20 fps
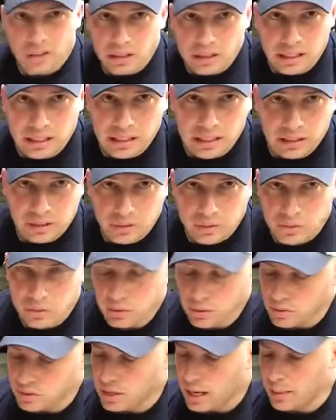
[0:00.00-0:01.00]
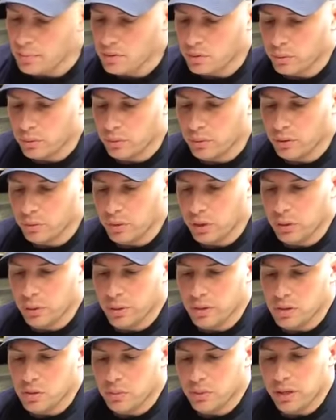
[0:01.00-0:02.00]
cleaning those types of
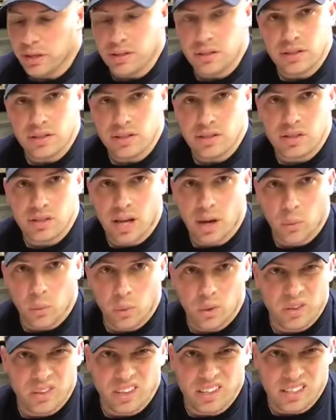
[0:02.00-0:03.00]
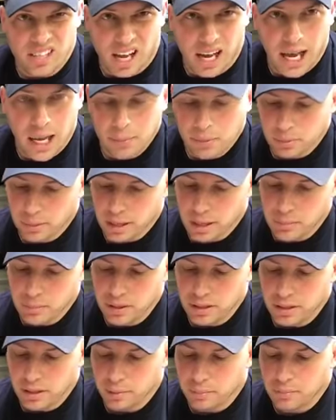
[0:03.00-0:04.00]
recoil springs. It's just not worth the time, in my
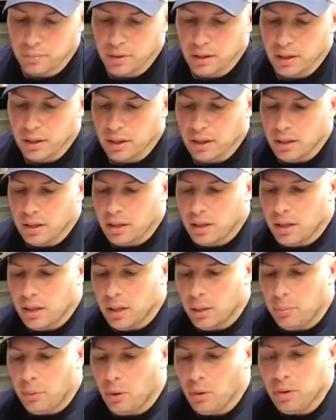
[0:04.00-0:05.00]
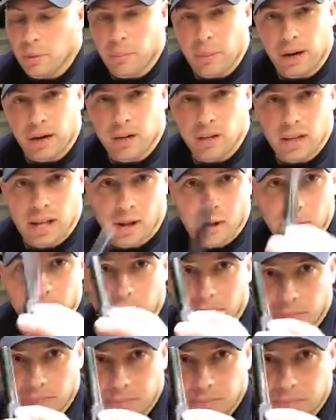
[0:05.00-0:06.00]
opinion. I'll pull the barrel out.